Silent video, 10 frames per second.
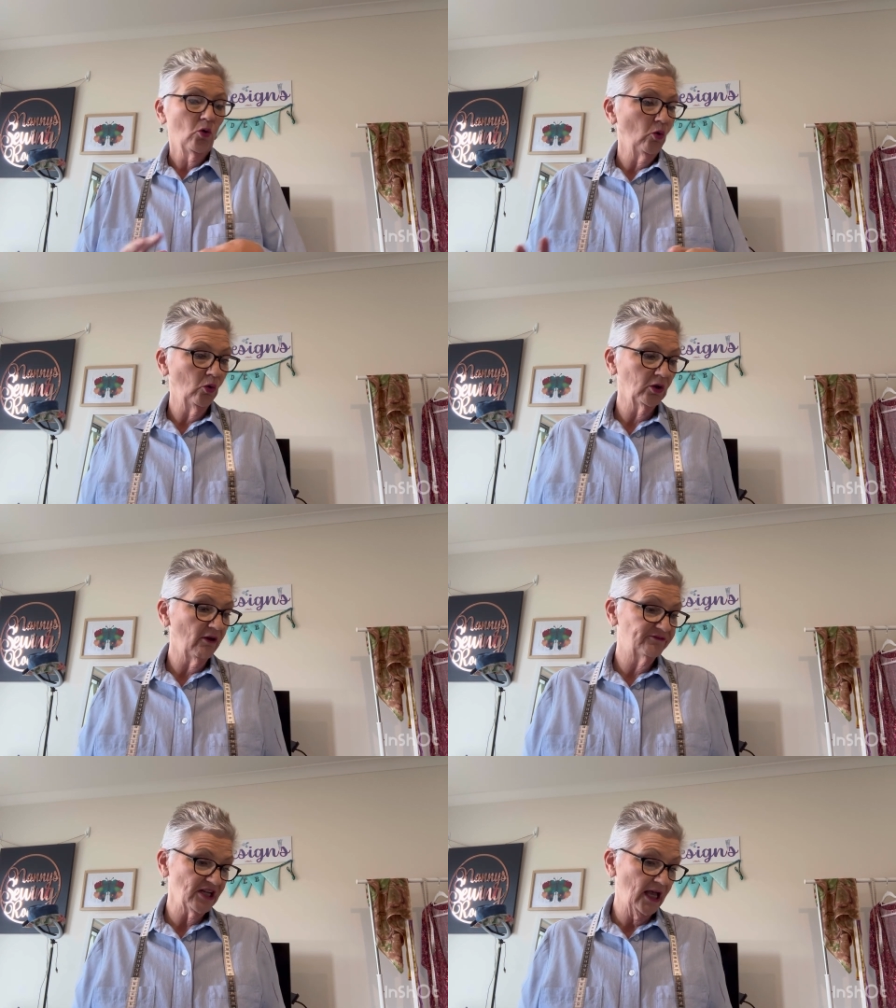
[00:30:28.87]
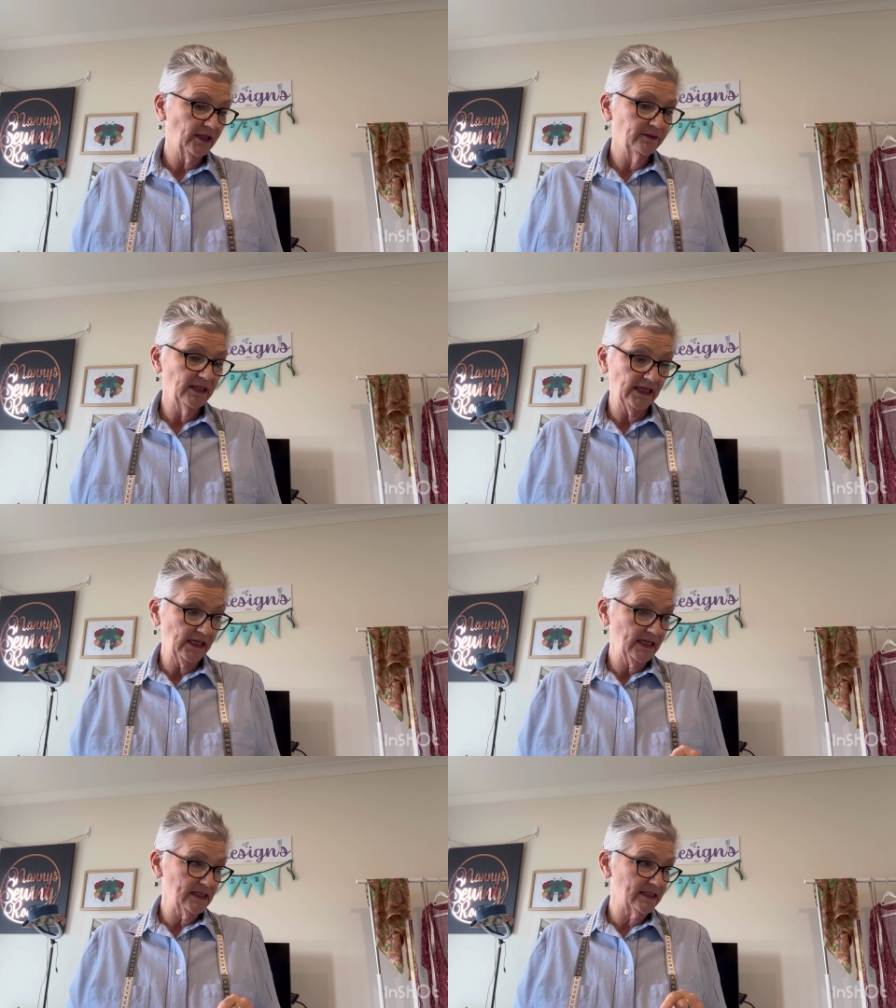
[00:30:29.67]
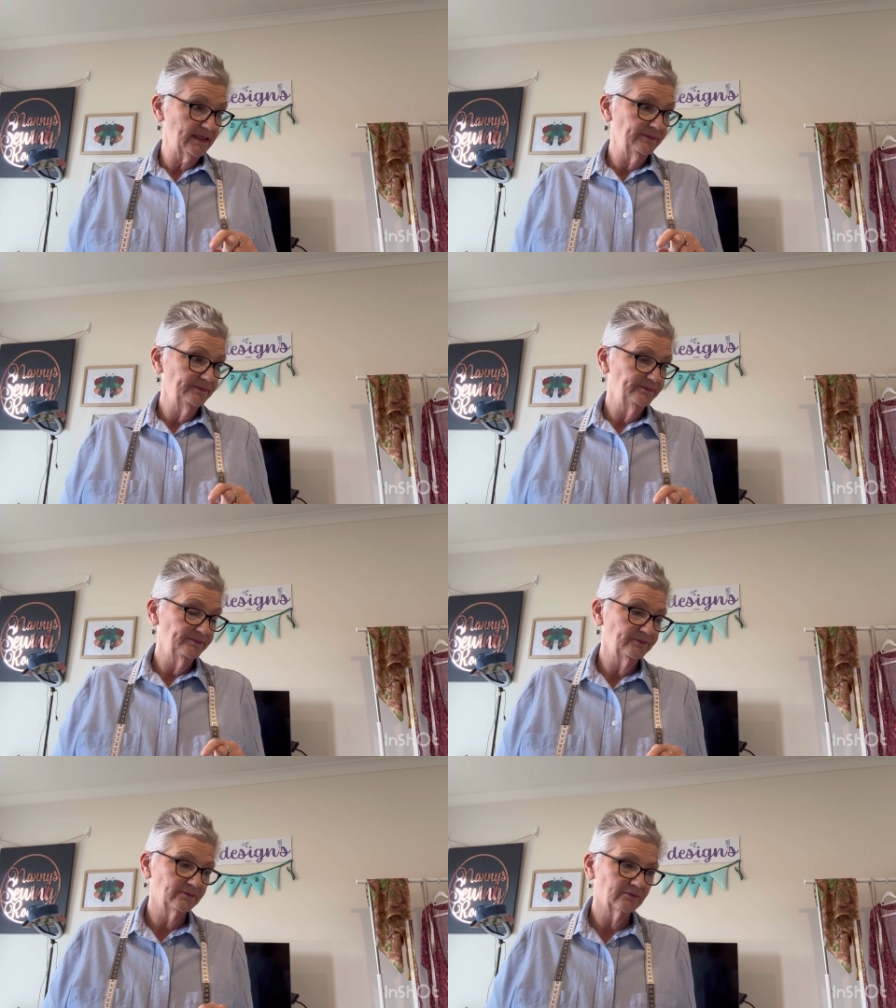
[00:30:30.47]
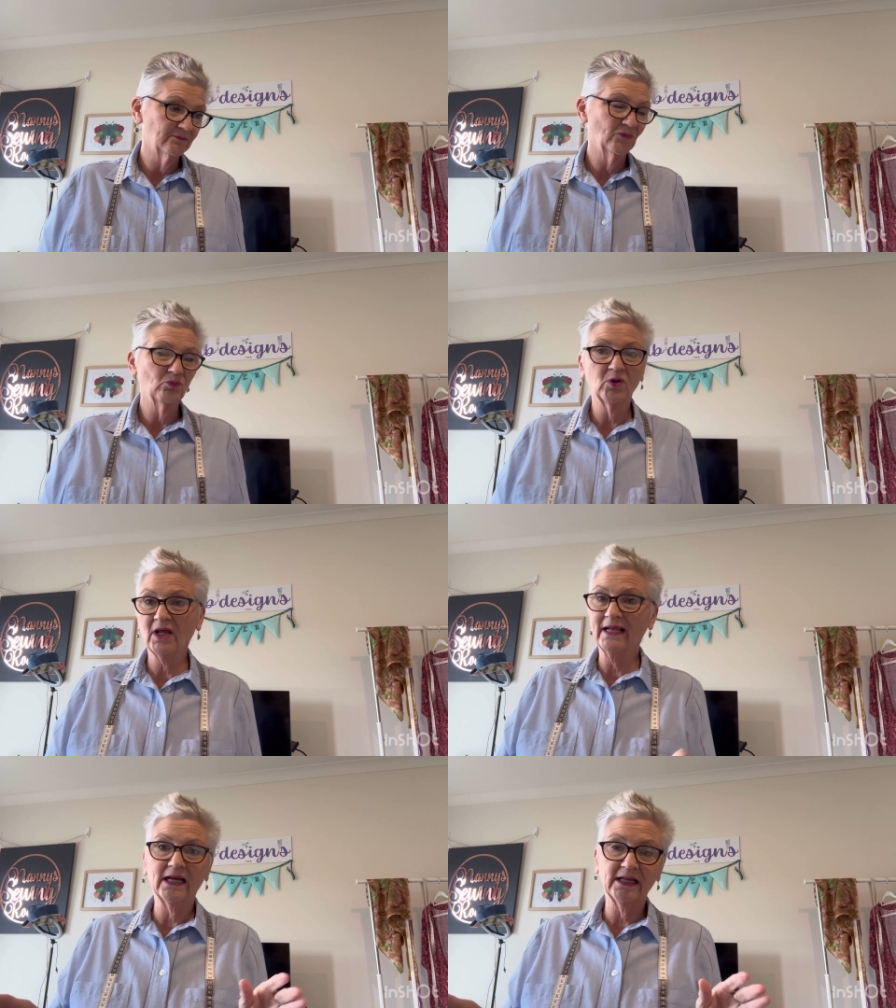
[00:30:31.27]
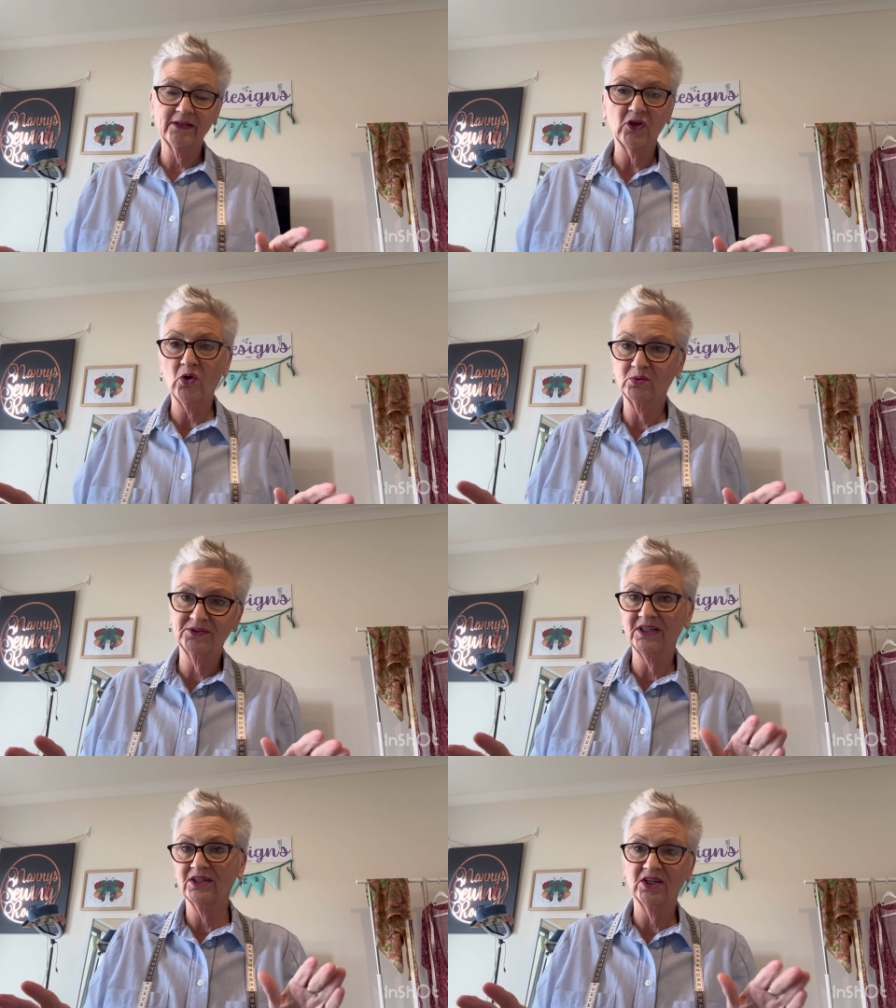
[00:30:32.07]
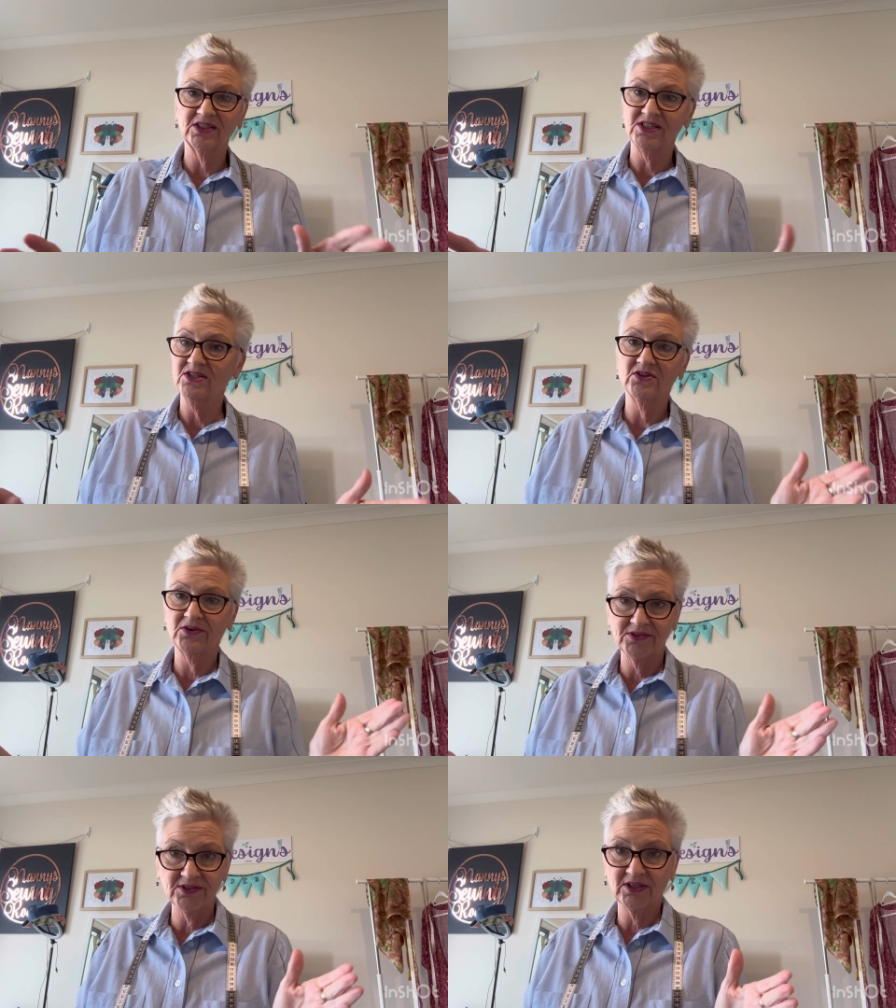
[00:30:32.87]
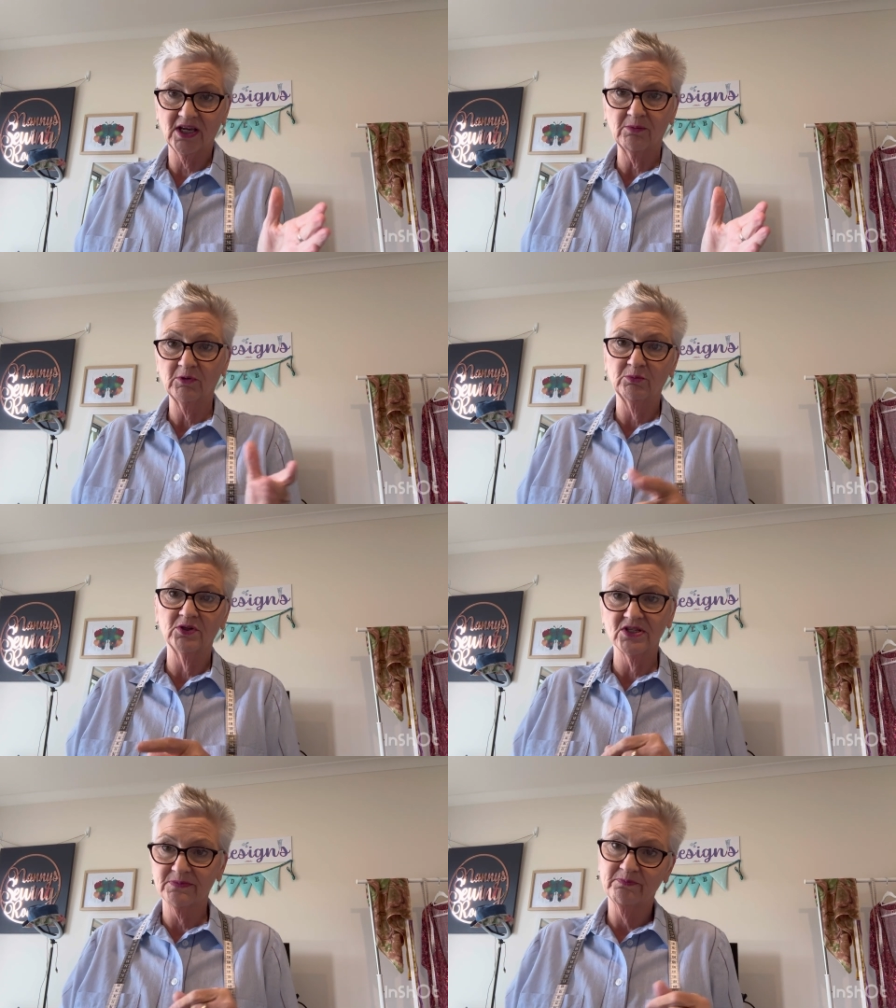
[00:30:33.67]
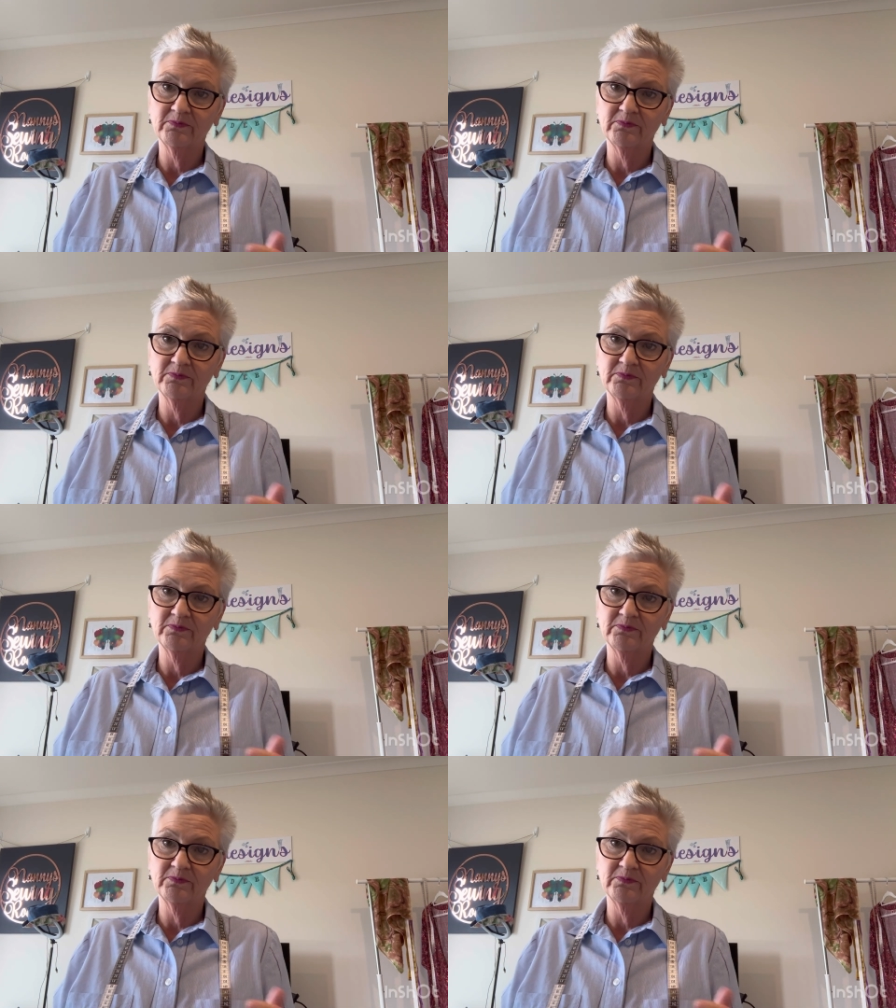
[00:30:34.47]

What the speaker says: All I've done is, well, I cut out the whole thing and I didn't know that the camera was